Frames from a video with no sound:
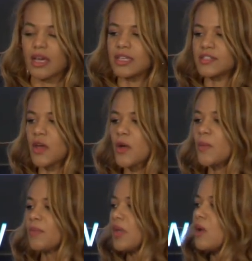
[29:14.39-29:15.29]
So
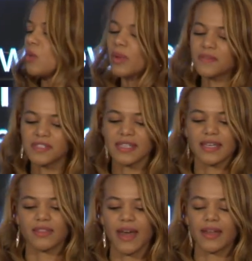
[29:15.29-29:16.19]
we have
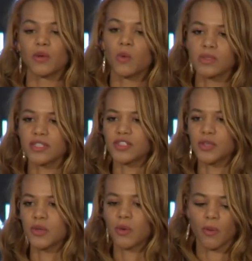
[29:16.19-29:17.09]
seen that in order
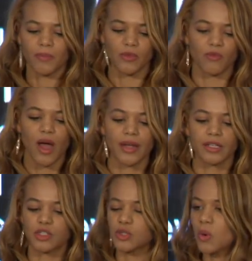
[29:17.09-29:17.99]
to
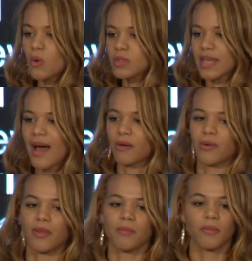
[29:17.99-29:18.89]
run Shor's
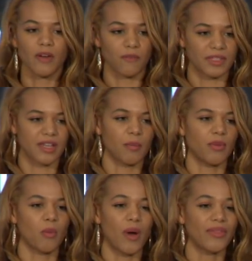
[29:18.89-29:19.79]
algorithm, for example,
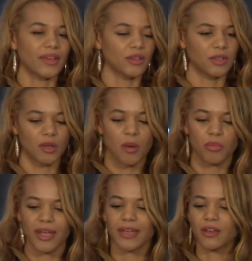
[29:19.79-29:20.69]
the one that could
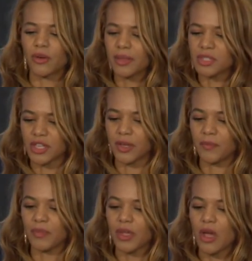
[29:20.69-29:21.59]
break encryption,
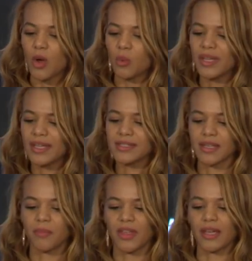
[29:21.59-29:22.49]
we need
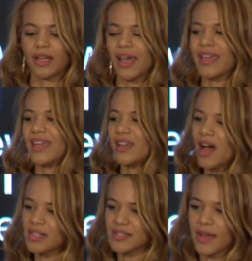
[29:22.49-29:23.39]
something like a
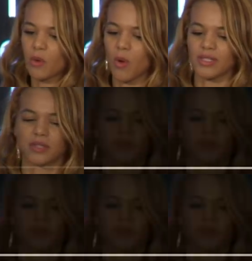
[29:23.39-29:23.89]
large-scale quantum